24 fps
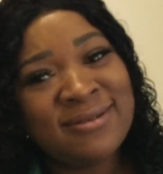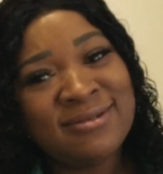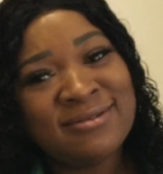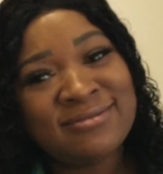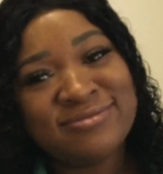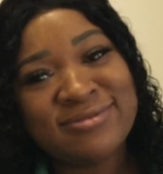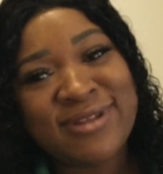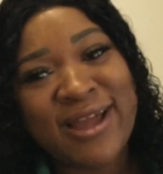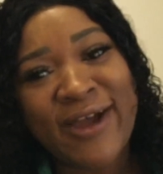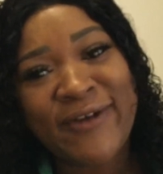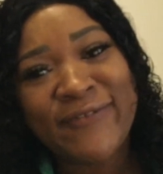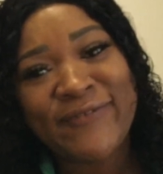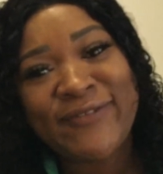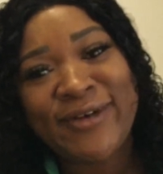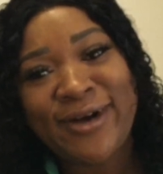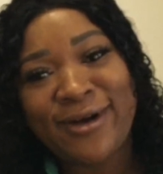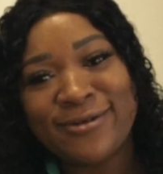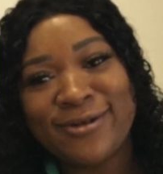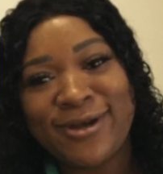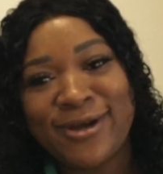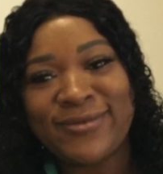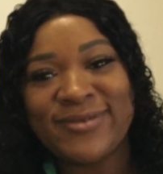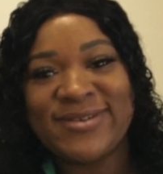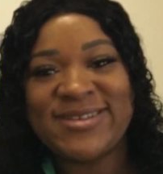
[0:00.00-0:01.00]
that
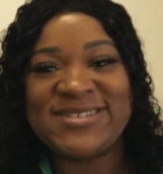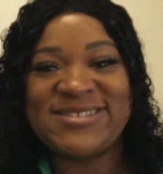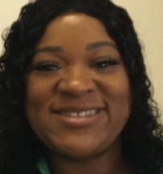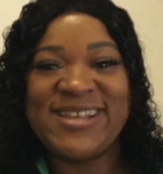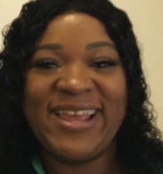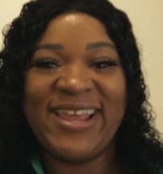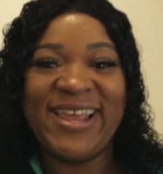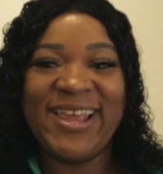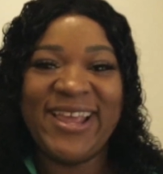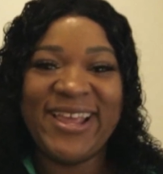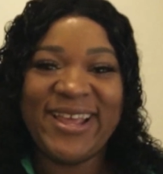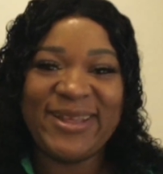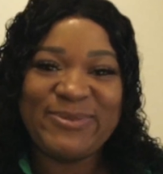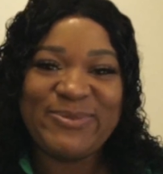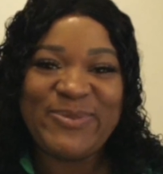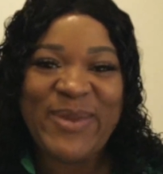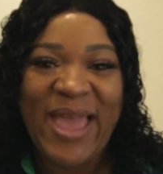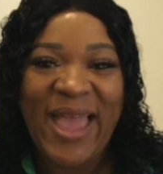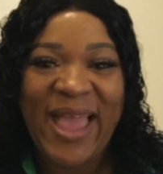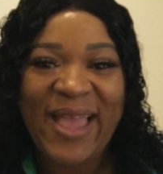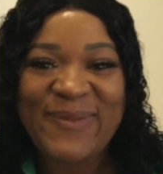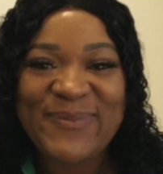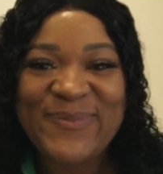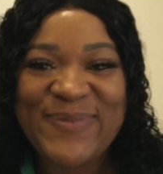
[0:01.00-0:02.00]
photo is it,
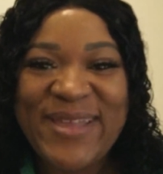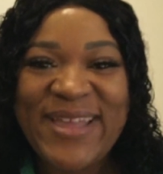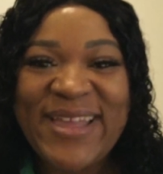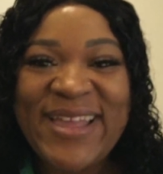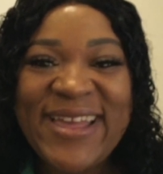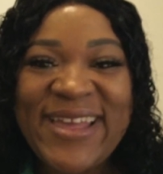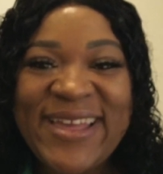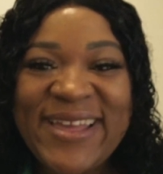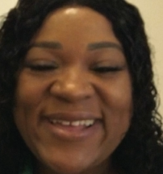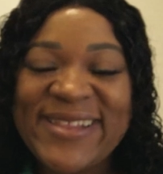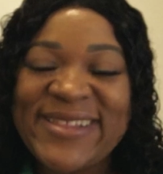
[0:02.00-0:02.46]
baby.